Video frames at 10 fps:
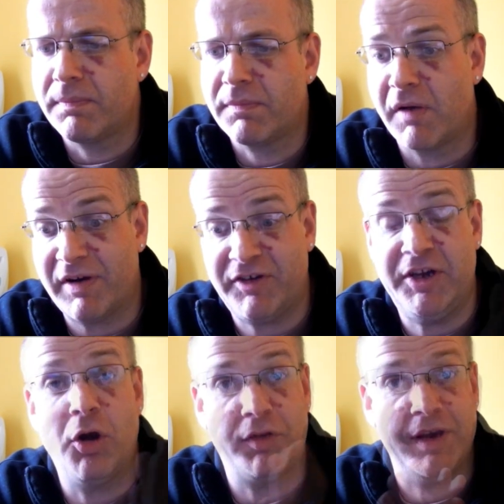I've actually
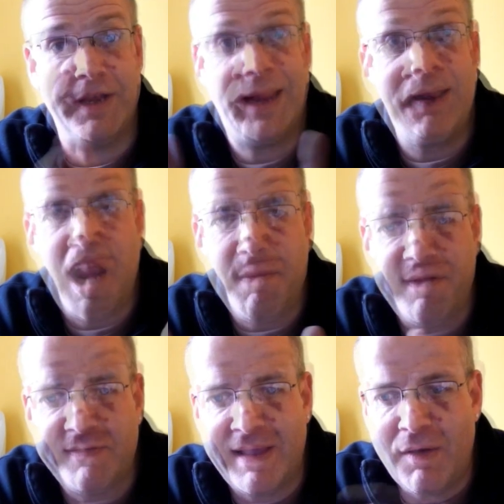got it. The actual game
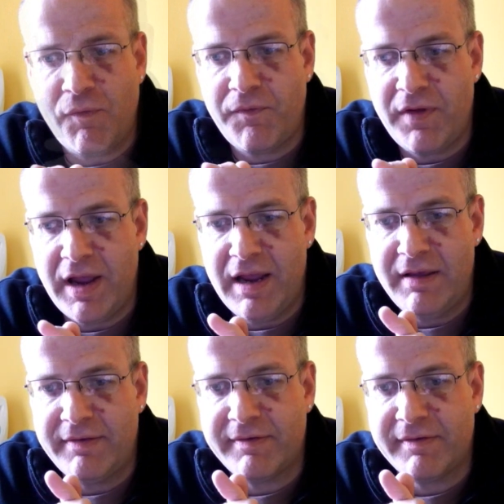itself
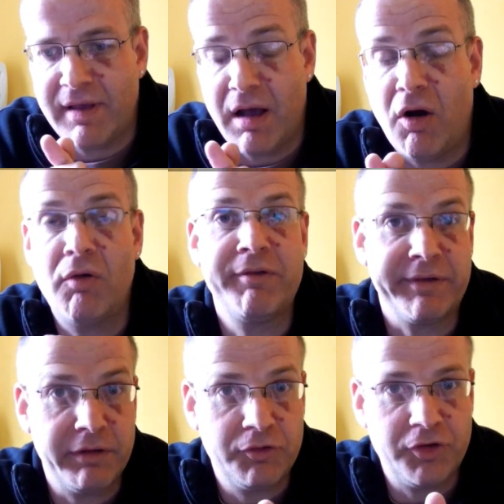is a
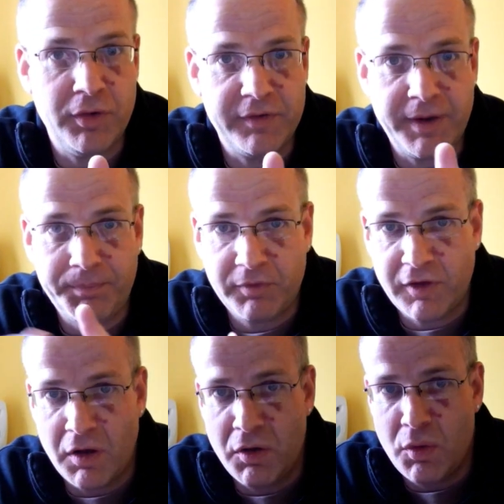horizontal shooter,
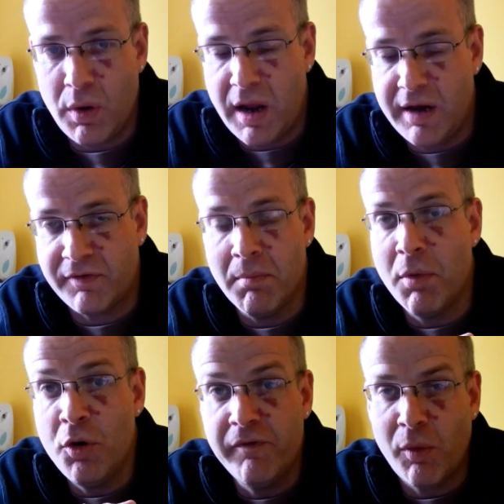so it's a
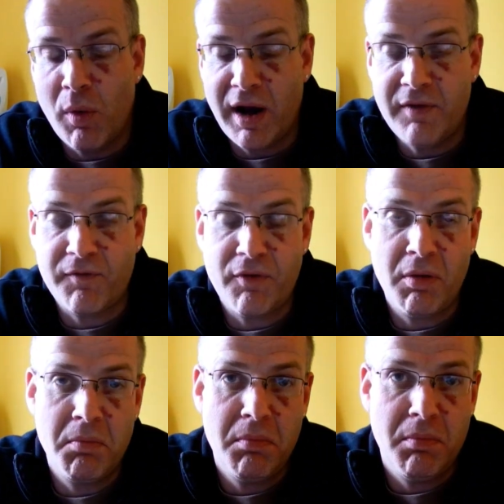move away
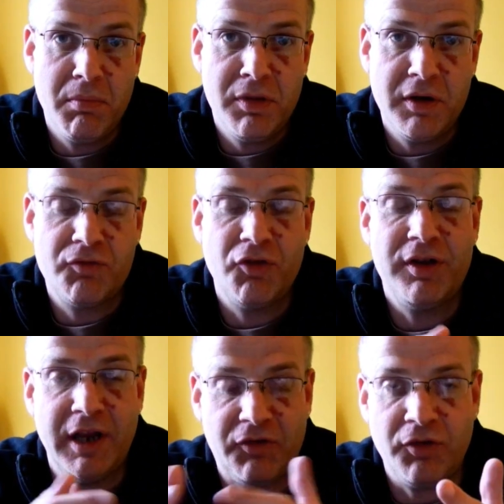from the
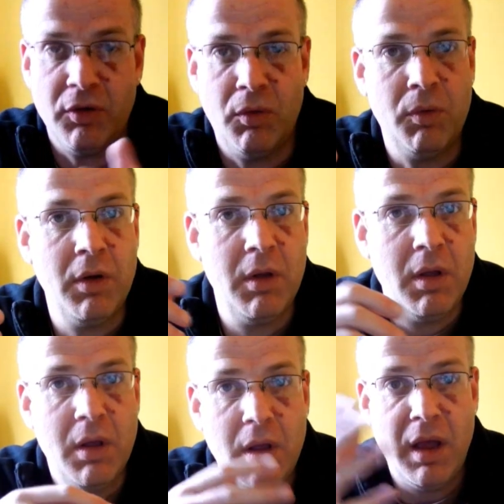traditional
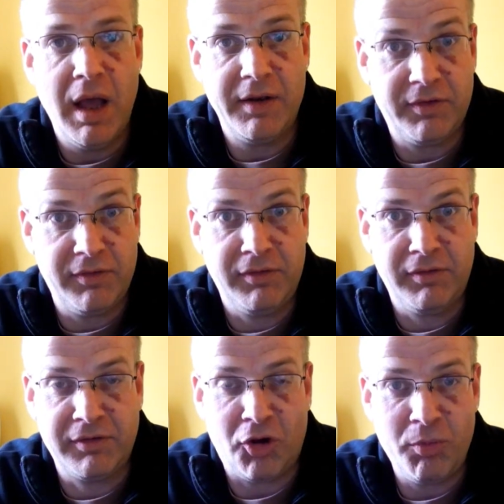
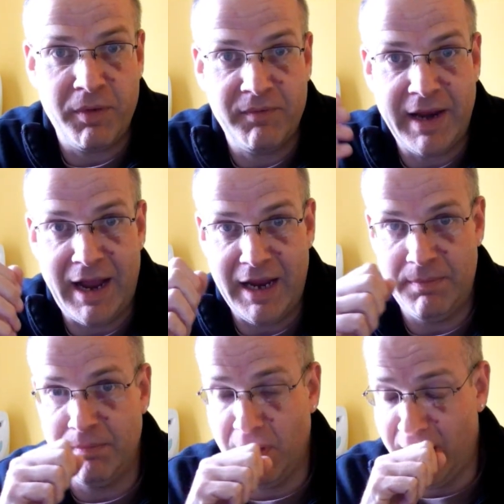type of
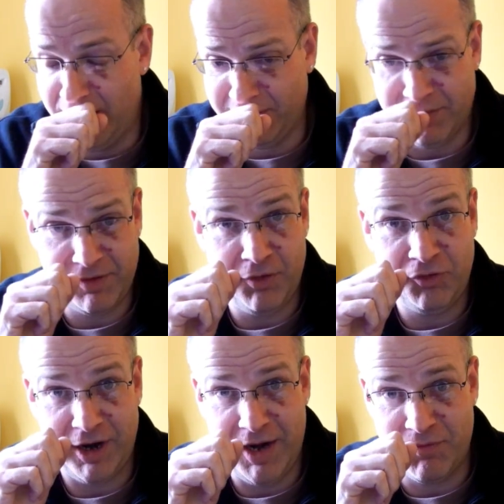game that's
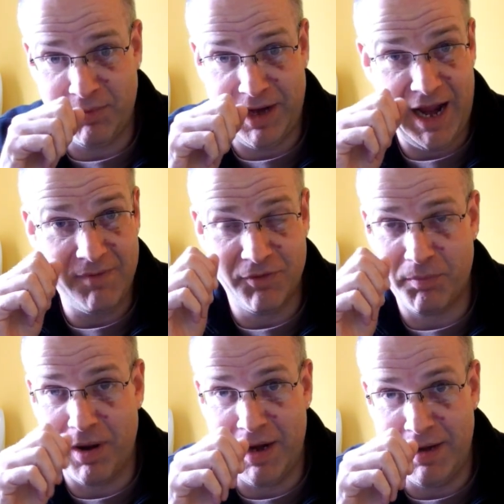associated from cave as
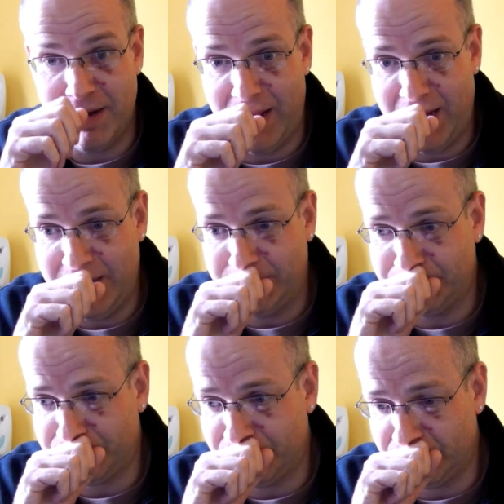being a
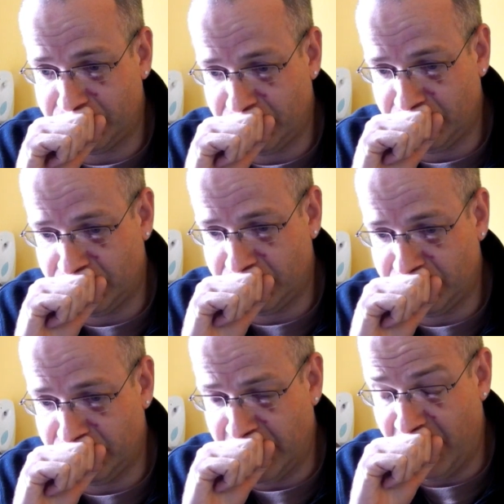
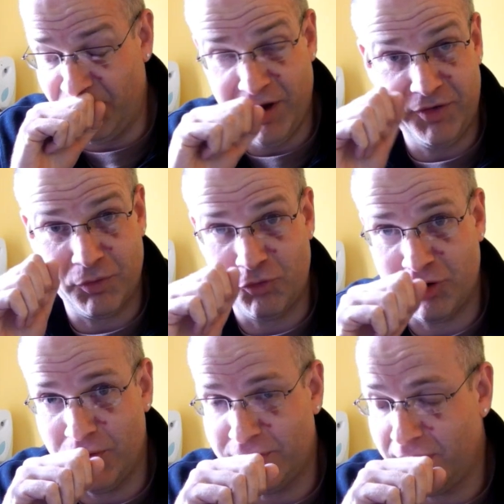vertical
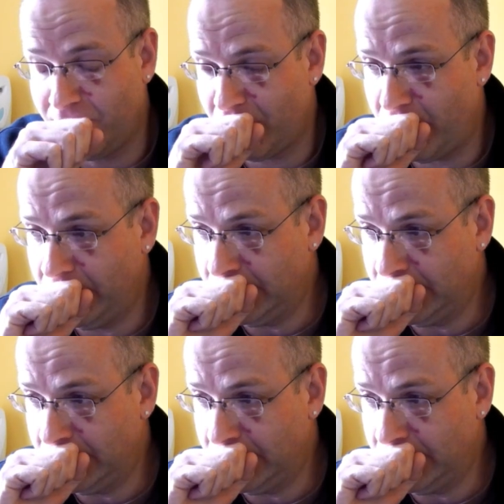shooter. Sorry.